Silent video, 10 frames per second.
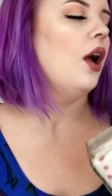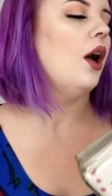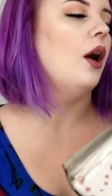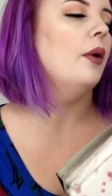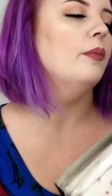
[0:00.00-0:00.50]

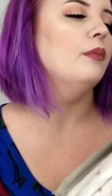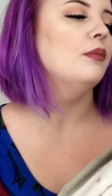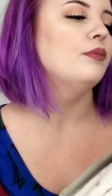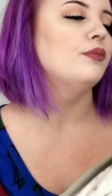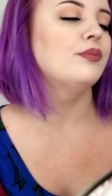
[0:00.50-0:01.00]
But
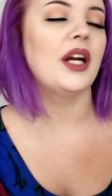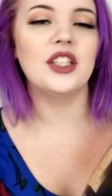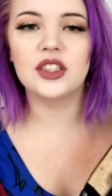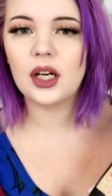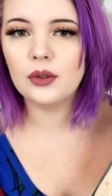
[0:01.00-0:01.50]
I
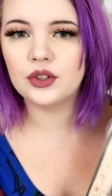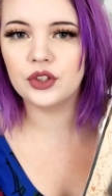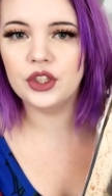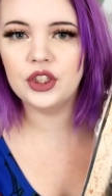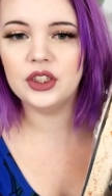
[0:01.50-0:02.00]
just thought it was
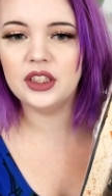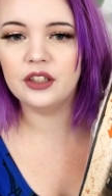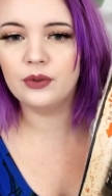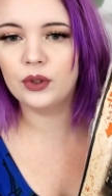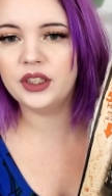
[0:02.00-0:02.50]
really a good
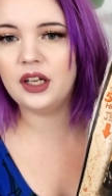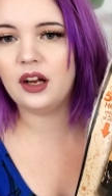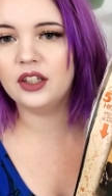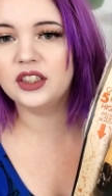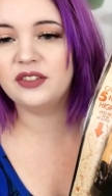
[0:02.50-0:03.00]
deal,
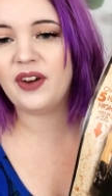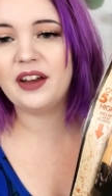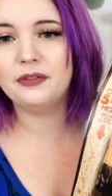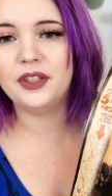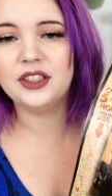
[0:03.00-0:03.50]
$14,
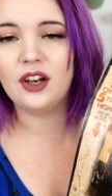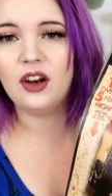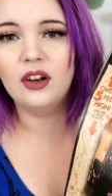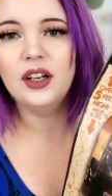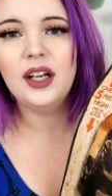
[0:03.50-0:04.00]
5 feet
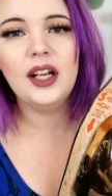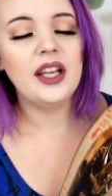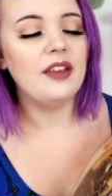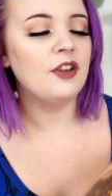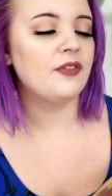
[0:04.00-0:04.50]
tall.
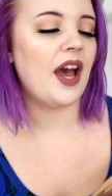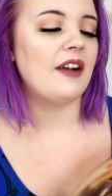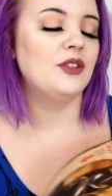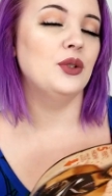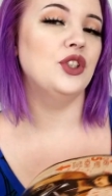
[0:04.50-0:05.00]
Even if I
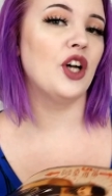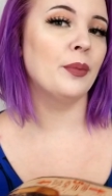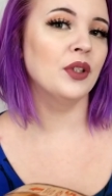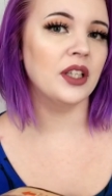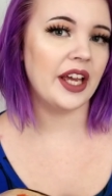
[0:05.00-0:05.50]
have to
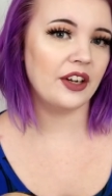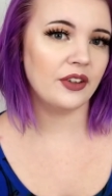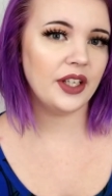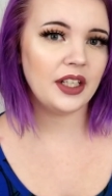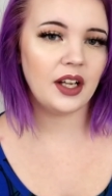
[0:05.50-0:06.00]
double
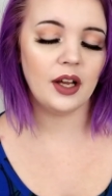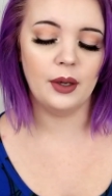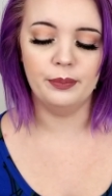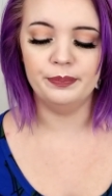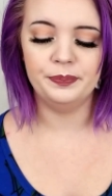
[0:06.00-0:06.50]
layer it,
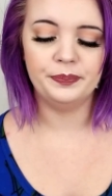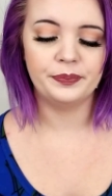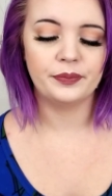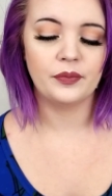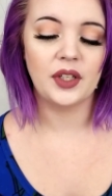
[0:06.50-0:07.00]

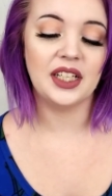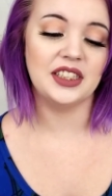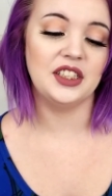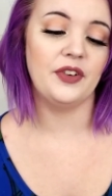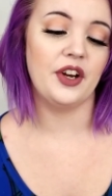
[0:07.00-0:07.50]
because
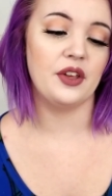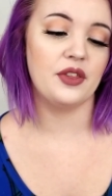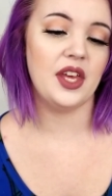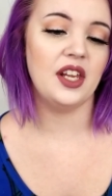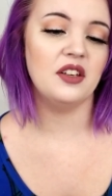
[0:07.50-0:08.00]
it's very
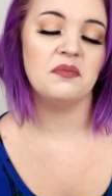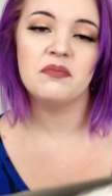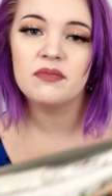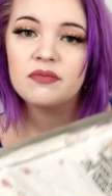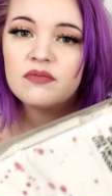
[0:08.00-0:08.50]
thin,
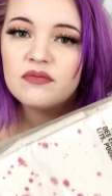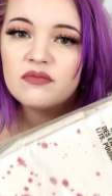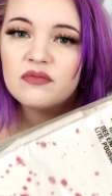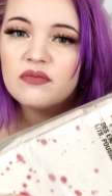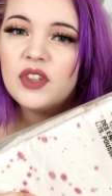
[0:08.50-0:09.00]

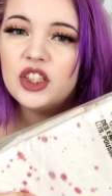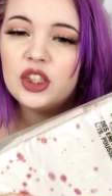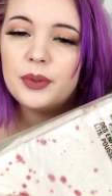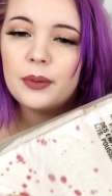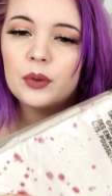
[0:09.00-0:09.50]
it
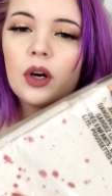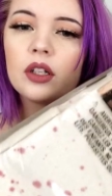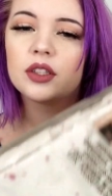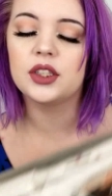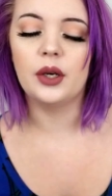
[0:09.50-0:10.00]
should be able to
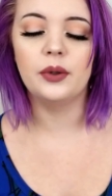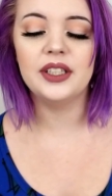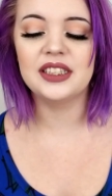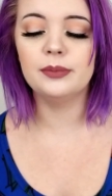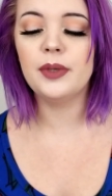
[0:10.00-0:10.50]
work. So
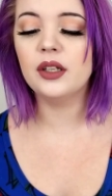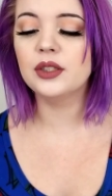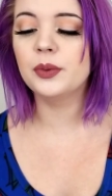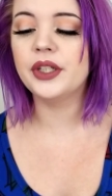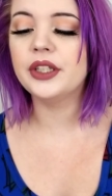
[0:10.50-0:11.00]
it
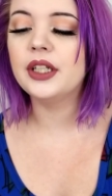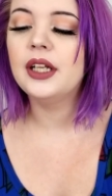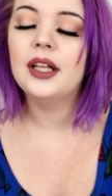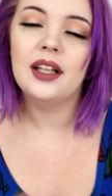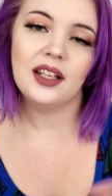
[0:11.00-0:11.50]
smells weird,
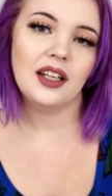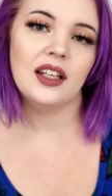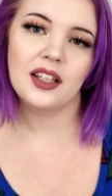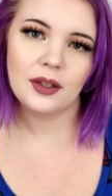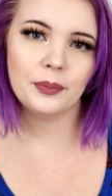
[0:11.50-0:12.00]

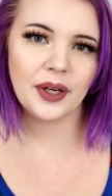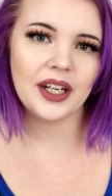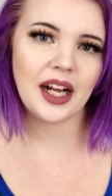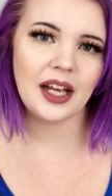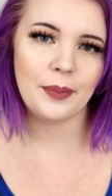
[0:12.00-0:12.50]
but
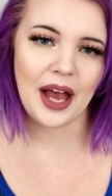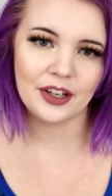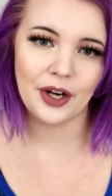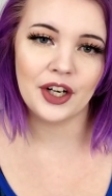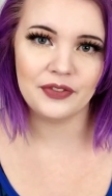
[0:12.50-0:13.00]
I got a
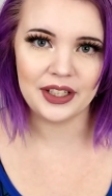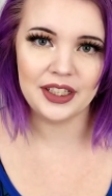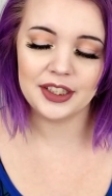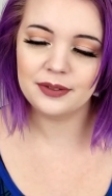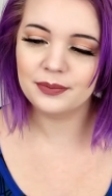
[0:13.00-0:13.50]
background if I
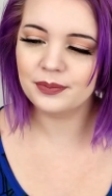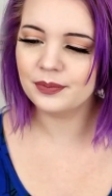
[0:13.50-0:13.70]
need it.